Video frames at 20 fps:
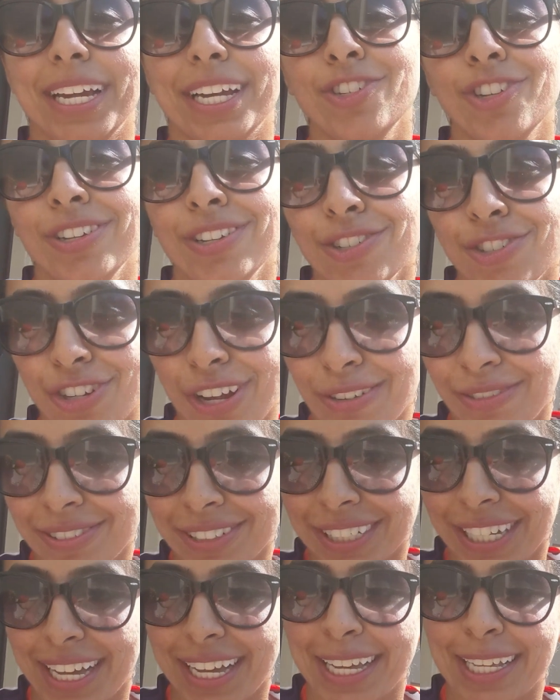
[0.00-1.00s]
I shouldn't
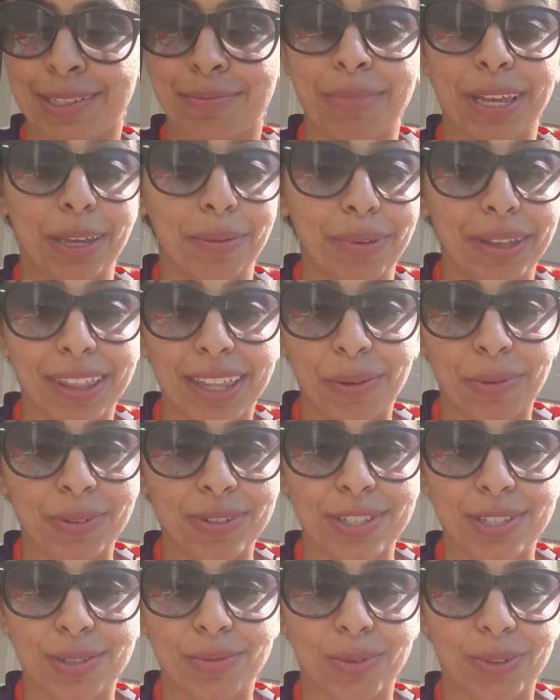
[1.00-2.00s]
generalize. Maybe they
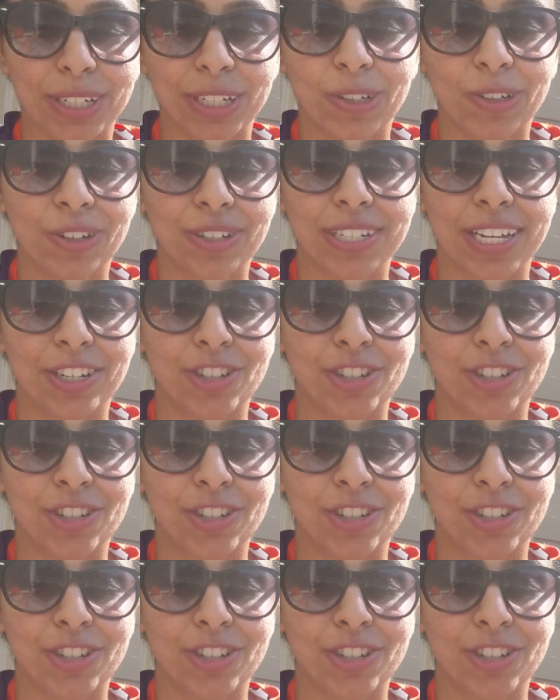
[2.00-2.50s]
weren't sorority girls.